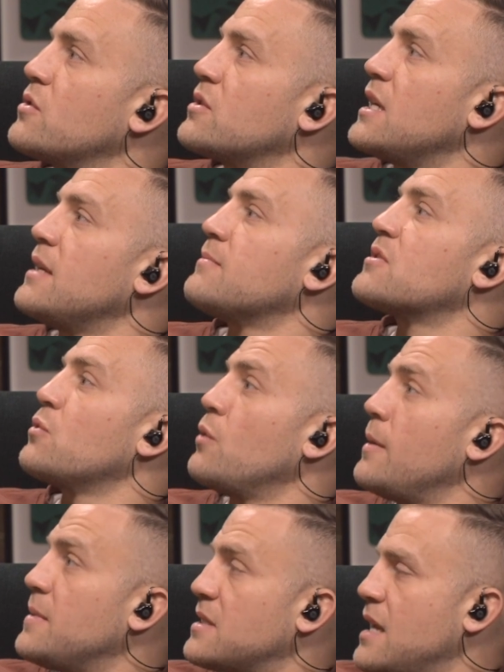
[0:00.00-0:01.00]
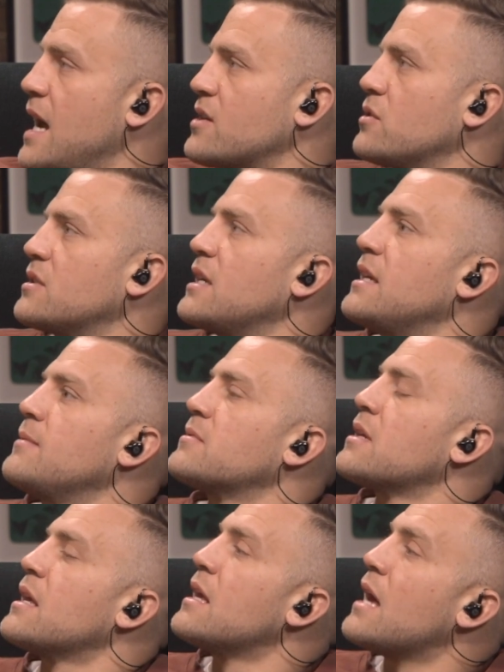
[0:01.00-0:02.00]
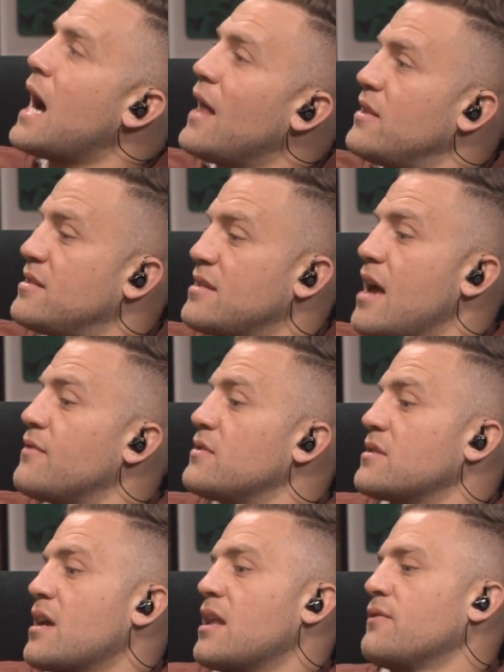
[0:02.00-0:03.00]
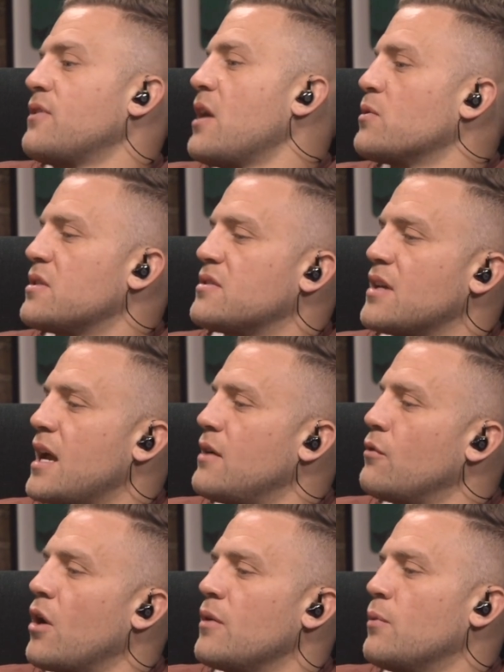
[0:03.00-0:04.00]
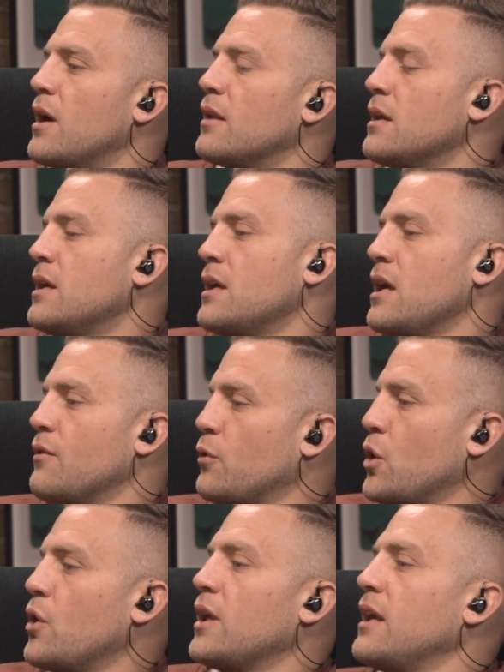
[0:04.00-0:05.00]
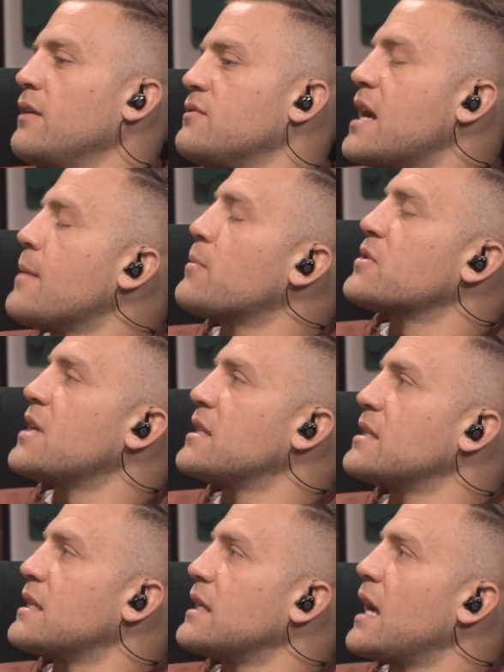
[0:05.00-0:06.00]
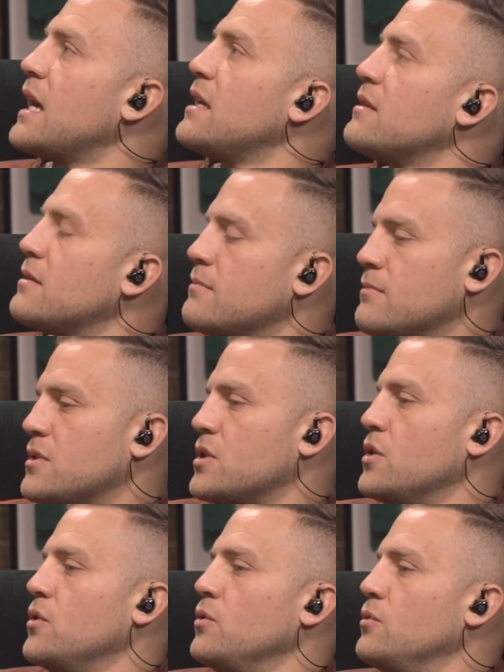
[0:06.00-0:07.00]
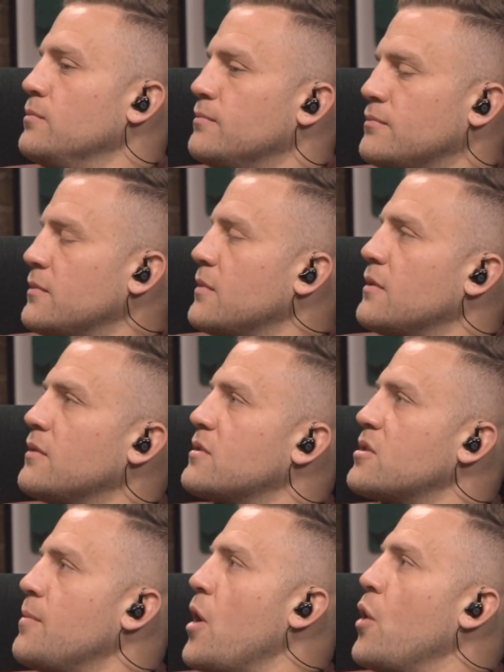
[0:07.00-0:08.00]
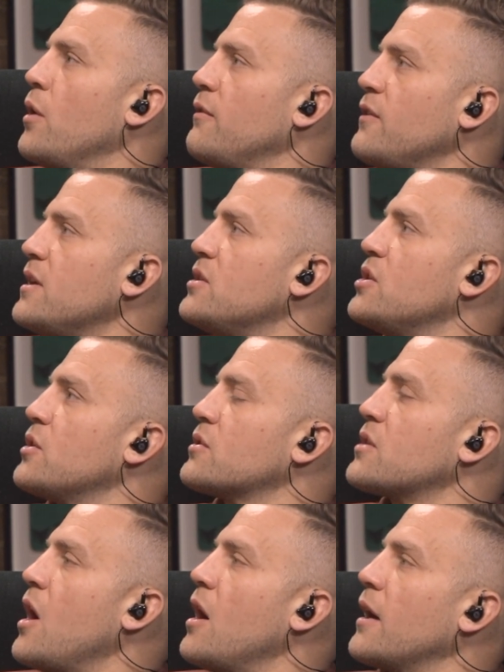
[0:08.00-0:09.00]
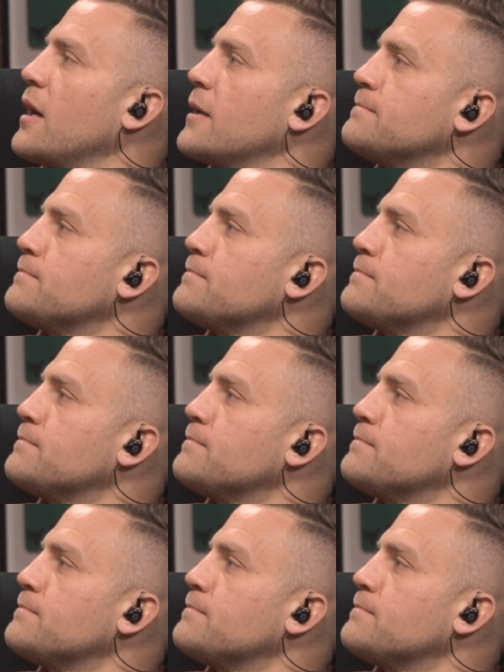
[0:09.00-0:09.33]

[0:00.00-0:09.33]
teams, the women's national teams, and the sevens. And if they were to say, right, well, if we're going to give 10% of the gate to Samoa, Fiji or Tonga,